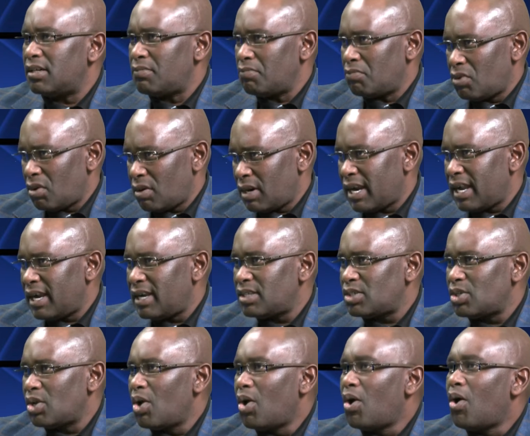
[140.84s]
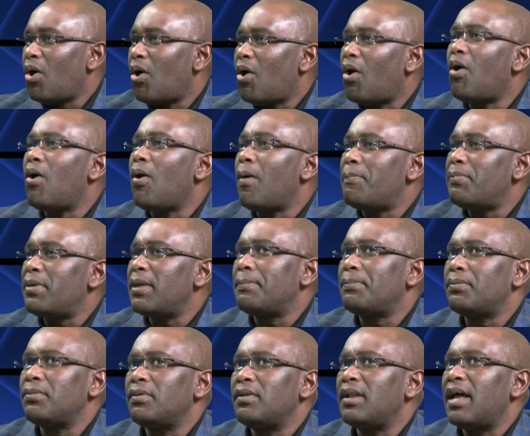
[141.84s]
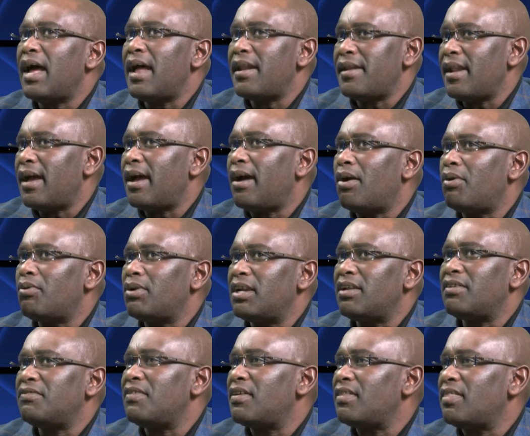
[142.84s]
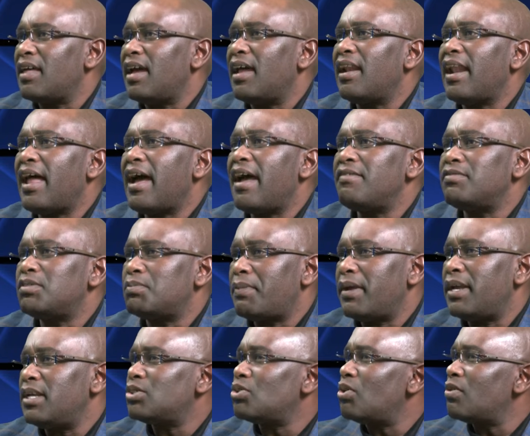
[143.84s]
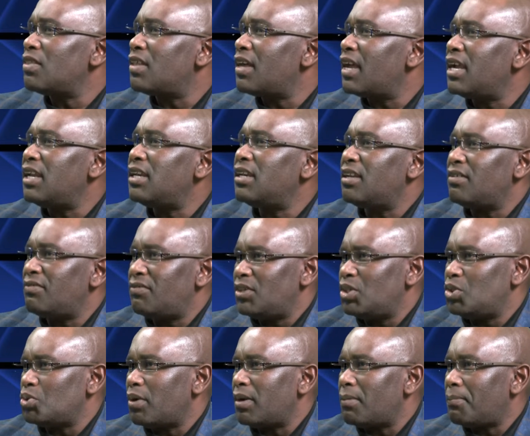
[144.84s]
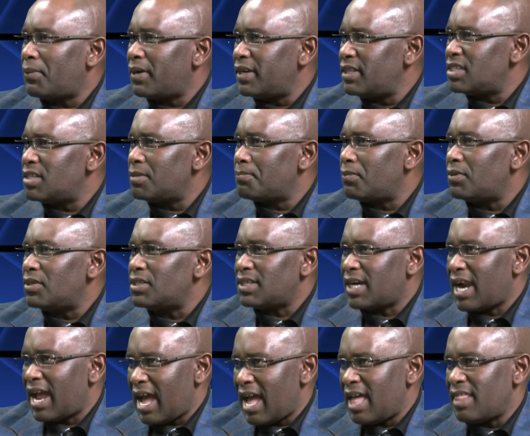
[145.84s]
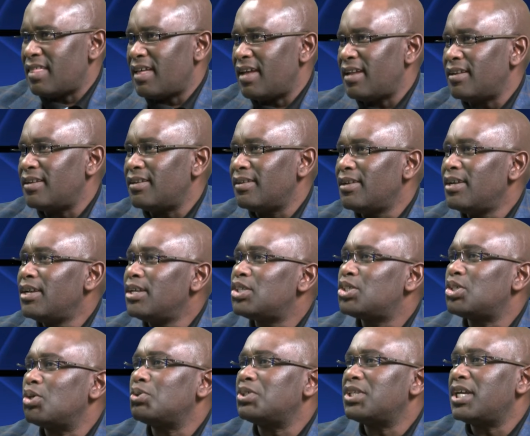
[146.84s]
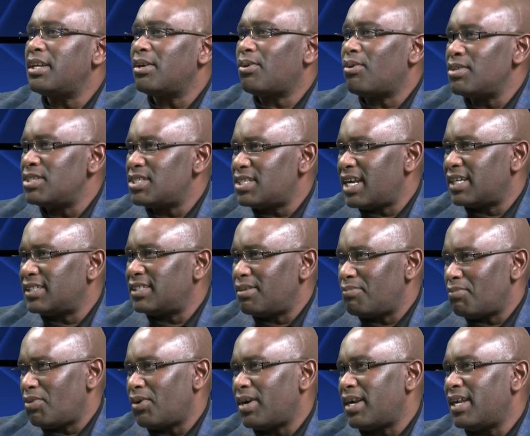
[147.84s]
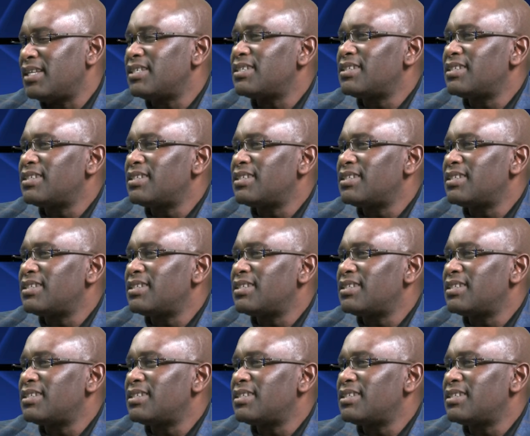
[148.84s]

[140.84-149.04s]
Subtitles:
morals, or people are now living their lives based on their individual principles rather than socially constructed morals.